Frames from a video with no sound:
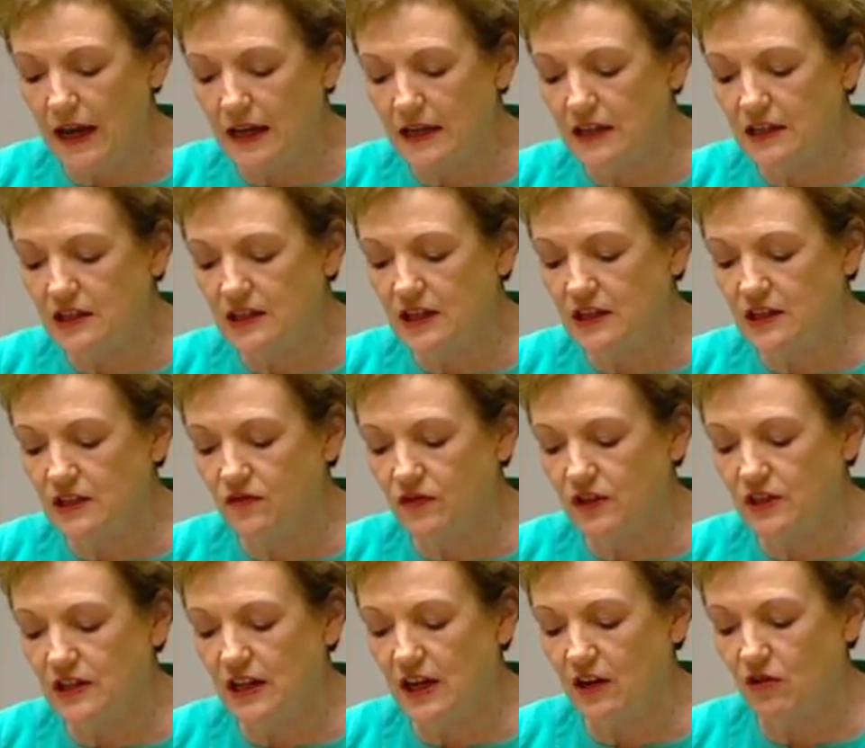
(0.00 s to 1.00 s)
any sense of
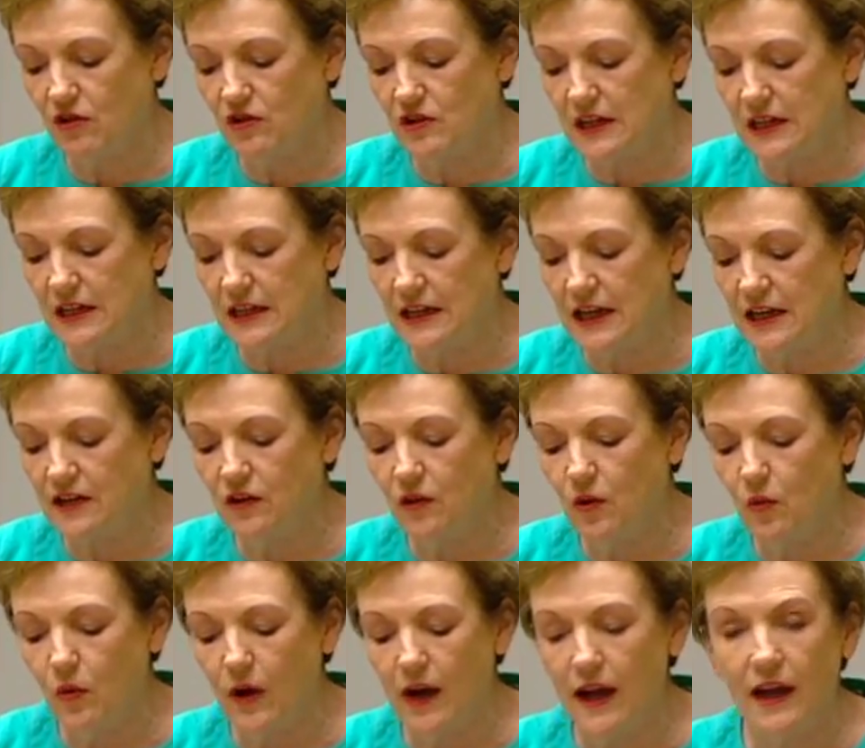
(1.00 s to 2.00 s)
integrity get in
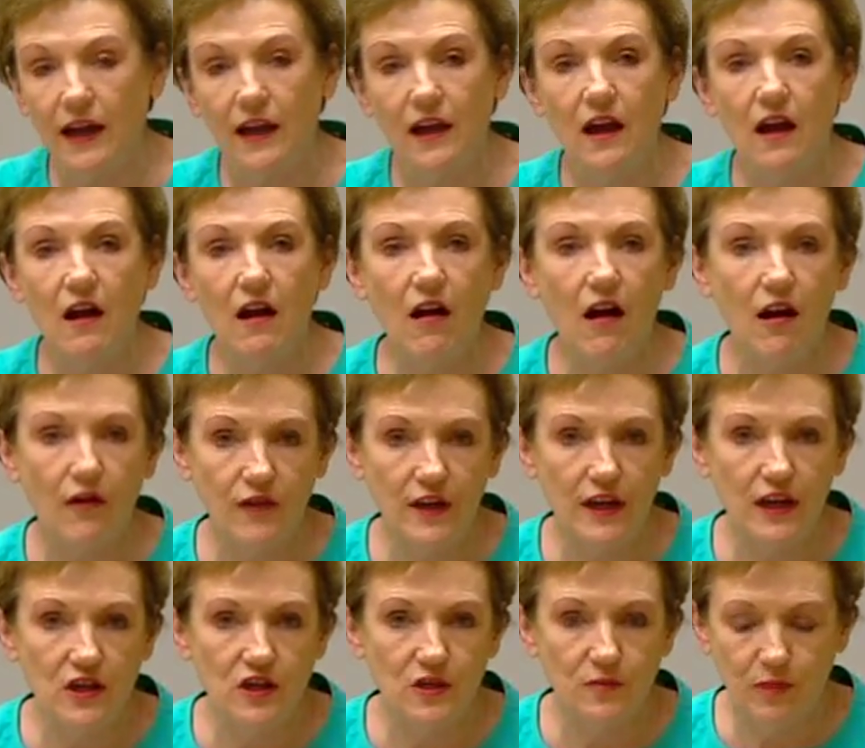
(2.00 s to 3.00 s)
the way of
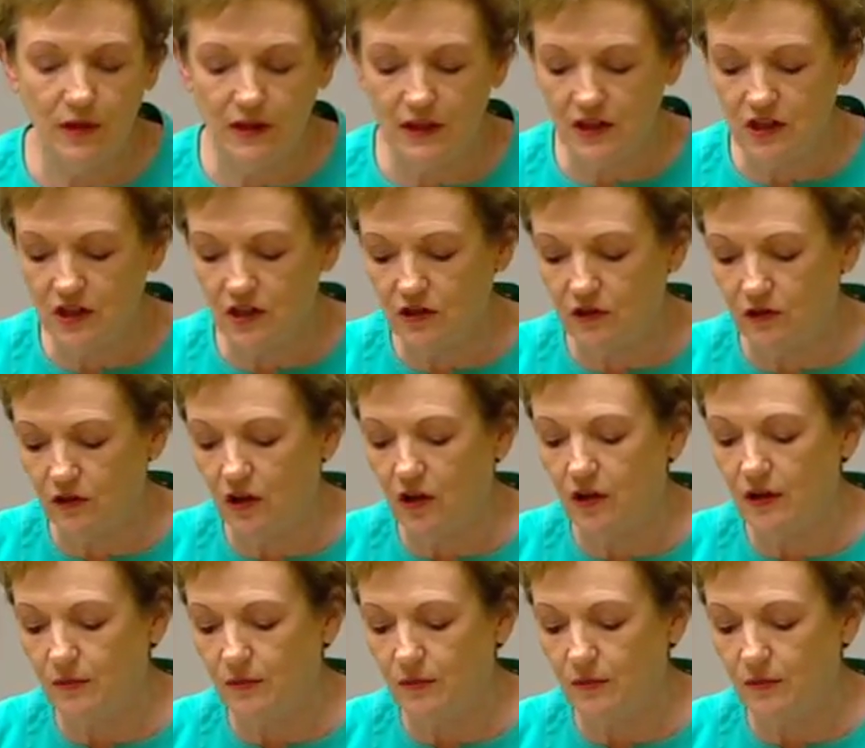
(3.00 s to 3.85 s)
his political